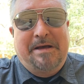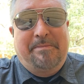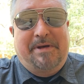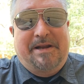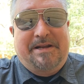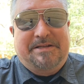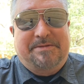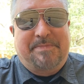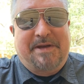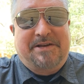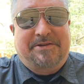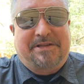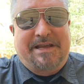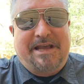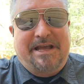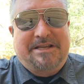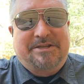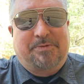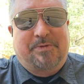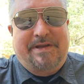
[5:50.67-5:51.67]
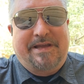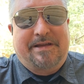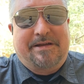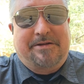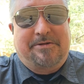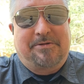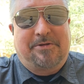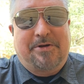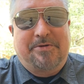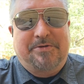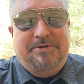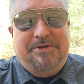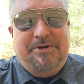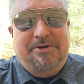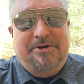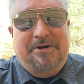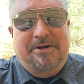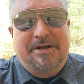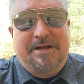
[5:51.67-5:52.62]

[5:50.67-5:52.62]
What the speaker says: but especially as we get closer